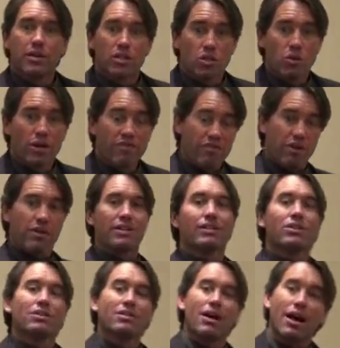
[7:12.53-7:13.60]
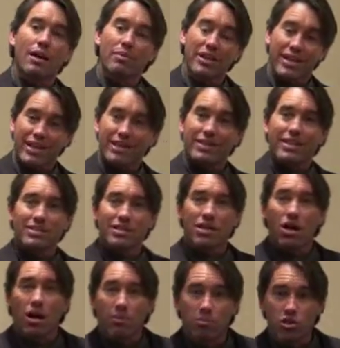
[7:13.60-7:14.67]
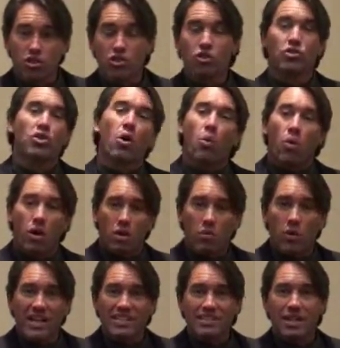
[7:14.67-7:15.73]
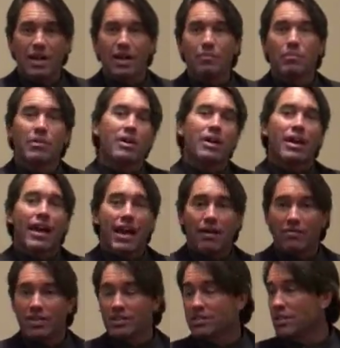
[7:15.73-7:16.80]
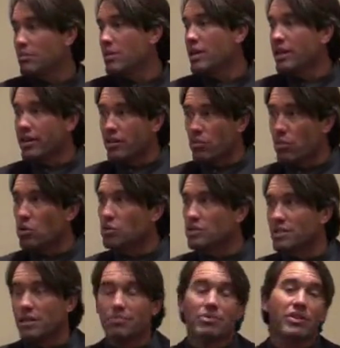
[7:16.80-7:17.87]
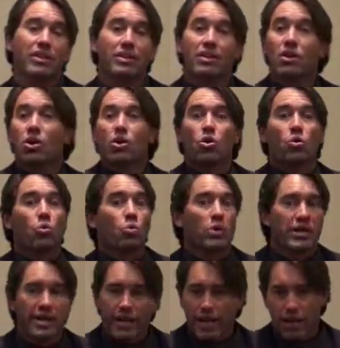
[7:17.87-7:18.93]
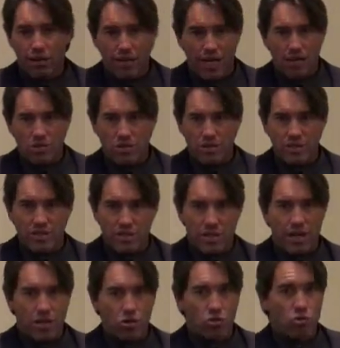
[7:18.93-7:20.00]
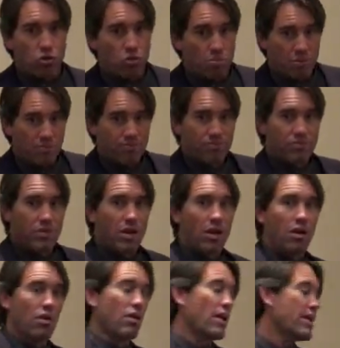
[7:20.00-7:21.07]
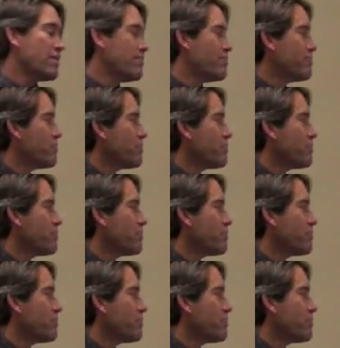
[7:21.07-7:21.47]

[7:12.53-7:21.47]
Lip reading: You have very little time to get things accomplished. You don't want to waste time having somebody that wrote something read it out loud to the entire group. All right?